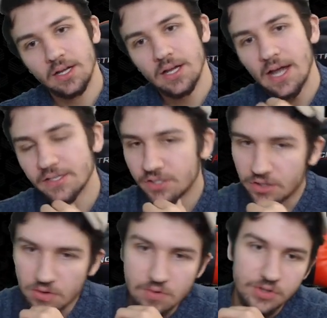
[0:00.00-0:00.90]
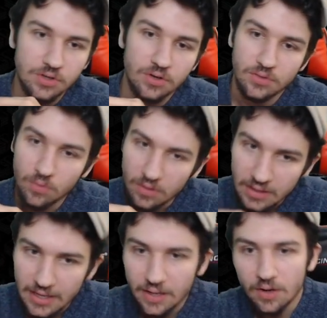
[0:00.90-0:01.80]
Executioner,
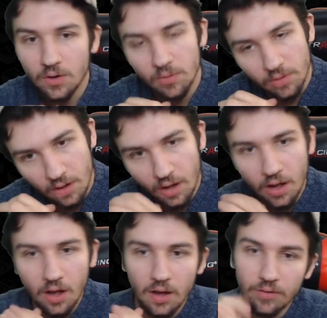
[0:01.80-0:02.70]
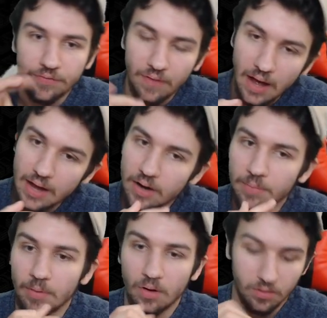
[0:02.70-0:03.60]
Tornado, Log,
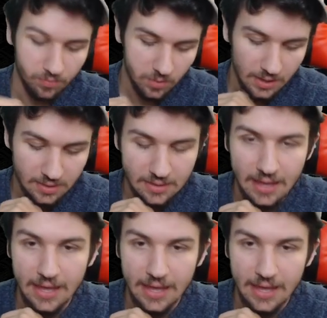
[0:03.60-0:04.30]
Fireball. What the